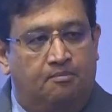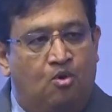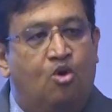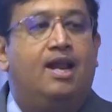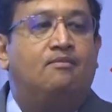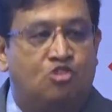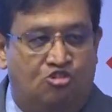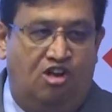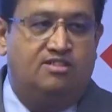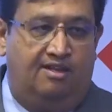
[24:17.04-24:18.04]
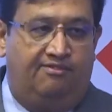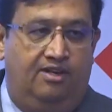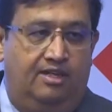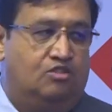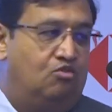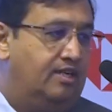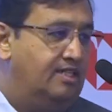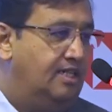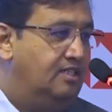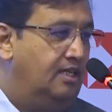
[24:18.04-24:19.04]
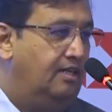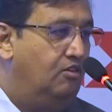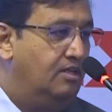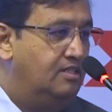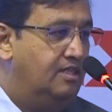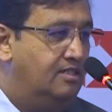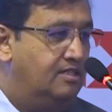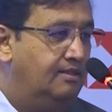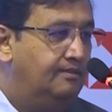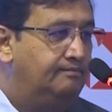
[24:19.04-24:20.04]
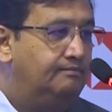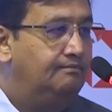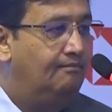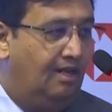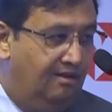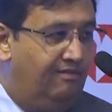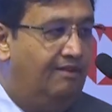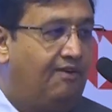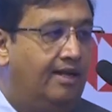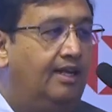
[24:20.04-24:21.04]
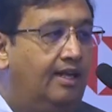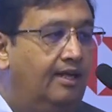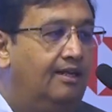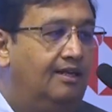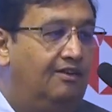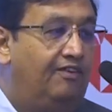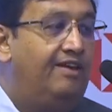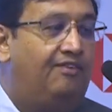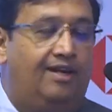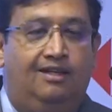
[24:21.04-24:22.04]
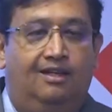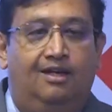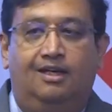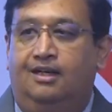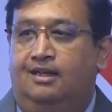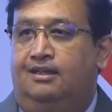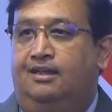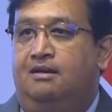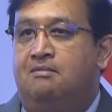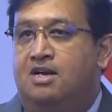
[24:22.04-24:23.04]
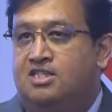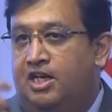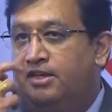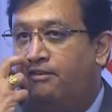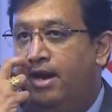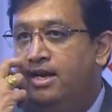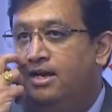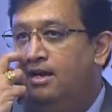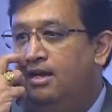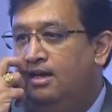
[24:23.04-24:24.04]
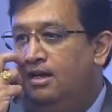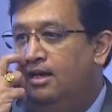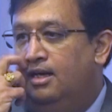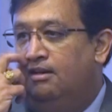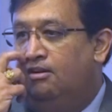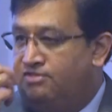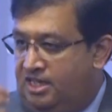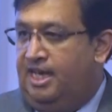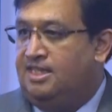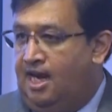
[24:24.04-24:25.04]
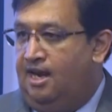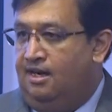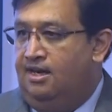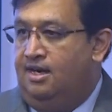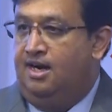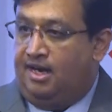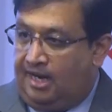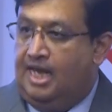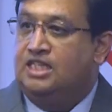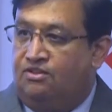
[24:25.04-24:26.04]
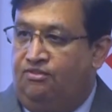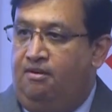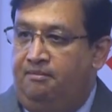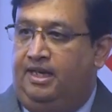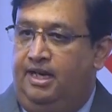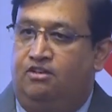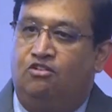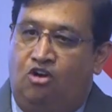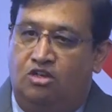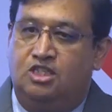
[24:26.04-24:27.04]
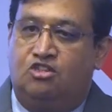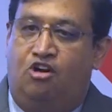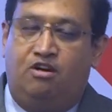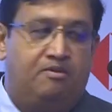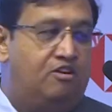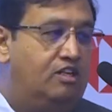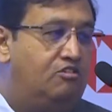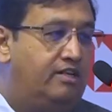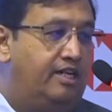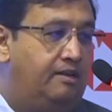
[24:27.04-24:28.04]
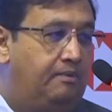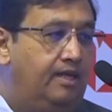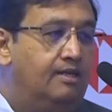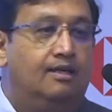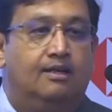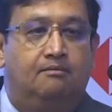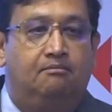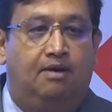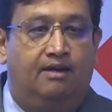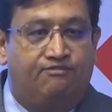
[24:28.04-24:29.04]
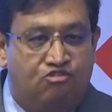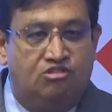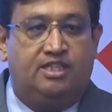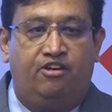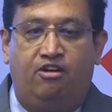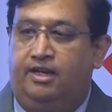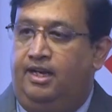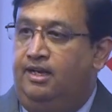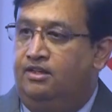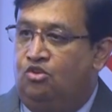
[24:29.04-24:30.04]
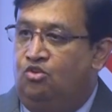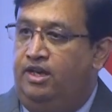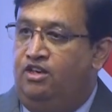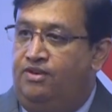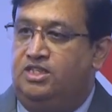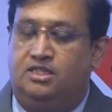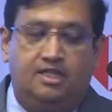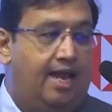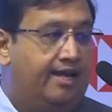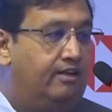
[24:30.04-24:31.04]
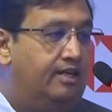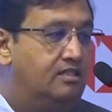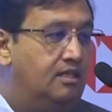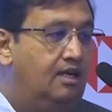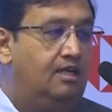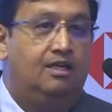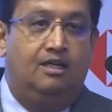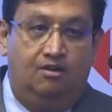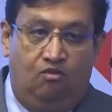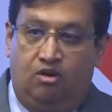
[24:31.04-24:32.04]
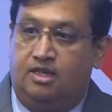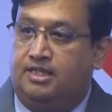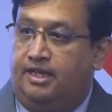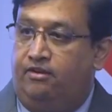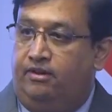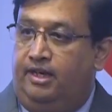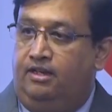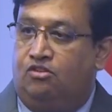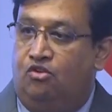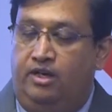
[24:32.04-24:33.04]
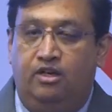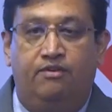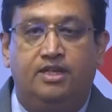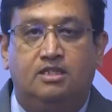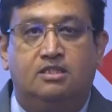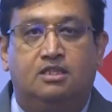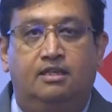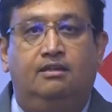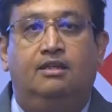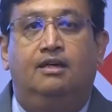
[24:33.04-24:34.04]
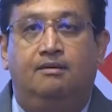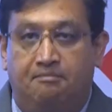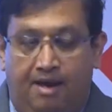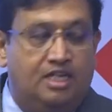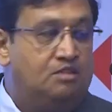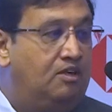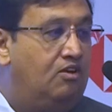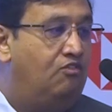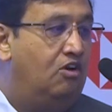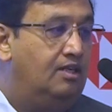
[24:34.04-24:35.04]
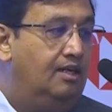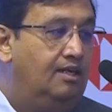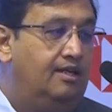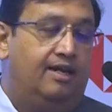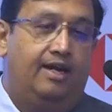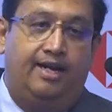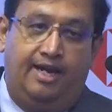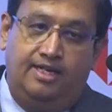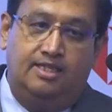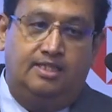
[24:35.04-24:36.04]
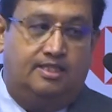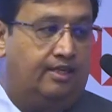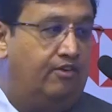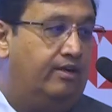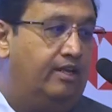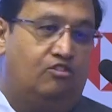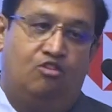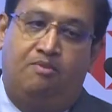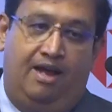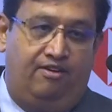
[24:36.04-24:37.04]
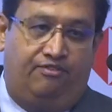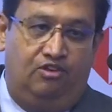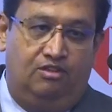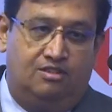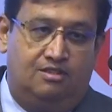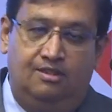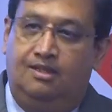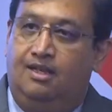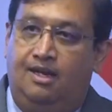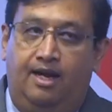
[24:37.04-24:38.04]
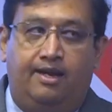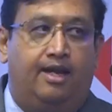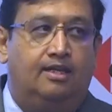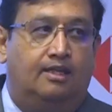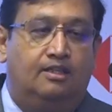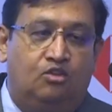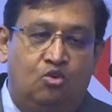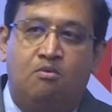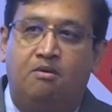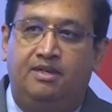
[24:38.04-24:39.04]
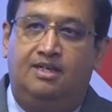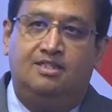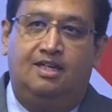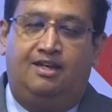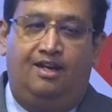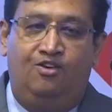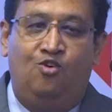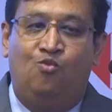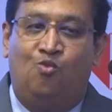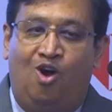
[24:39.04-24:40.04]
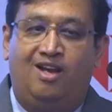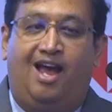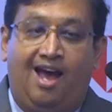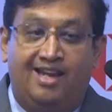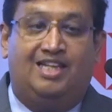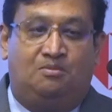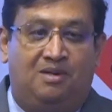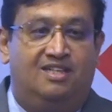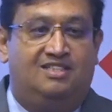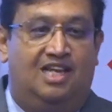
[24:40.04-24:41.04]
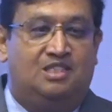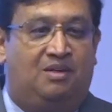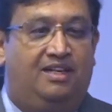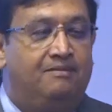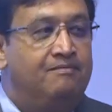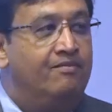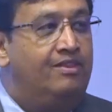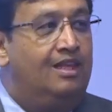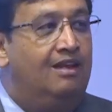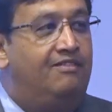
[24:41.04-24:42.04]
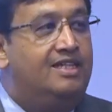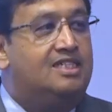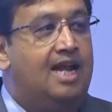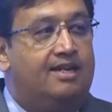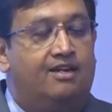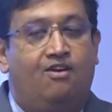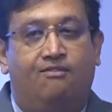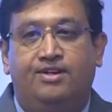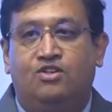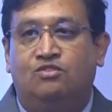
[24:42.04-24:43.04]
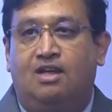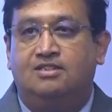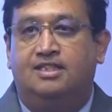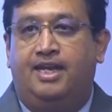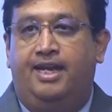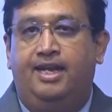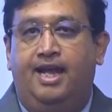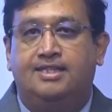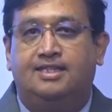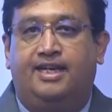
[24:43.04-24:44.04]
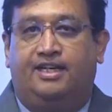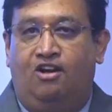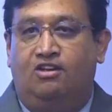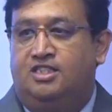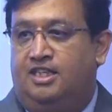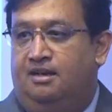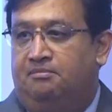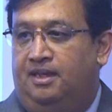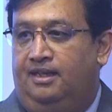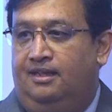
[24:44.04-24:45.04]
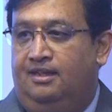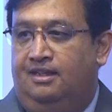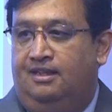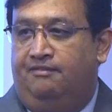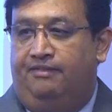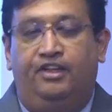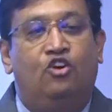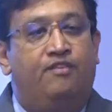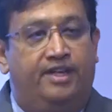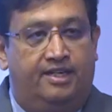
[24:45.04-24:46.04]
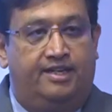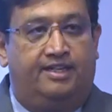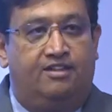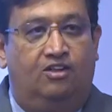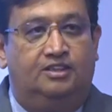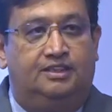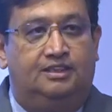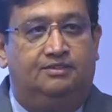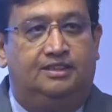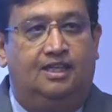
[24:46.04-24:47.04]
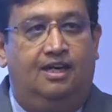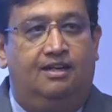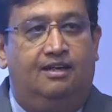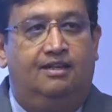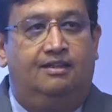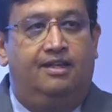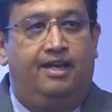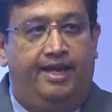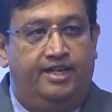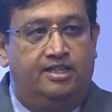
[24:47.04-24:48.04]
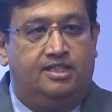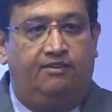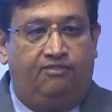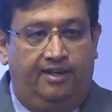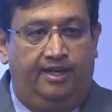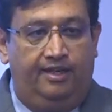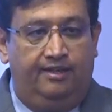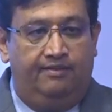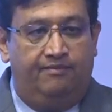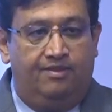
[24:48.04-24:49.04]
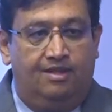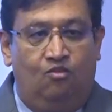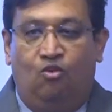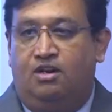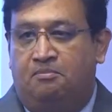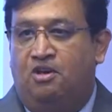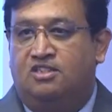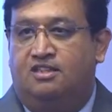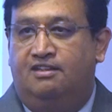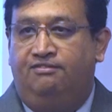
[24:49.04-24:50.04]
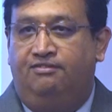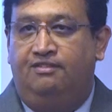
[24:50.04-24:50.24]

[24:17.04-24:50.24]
program should not suffer, is what essentially what it says. Well, finally, we feel emerging trend of CSR transforming into not just contributing to GDP, but food security through innovations in agriculture, water security through innovations in management of water, and energy security through biofuels. I'll take another 2 more minutes and tell you what our experience has been. We started off in 2010 as a technology company. We innovated technologies which are energy free, water positive,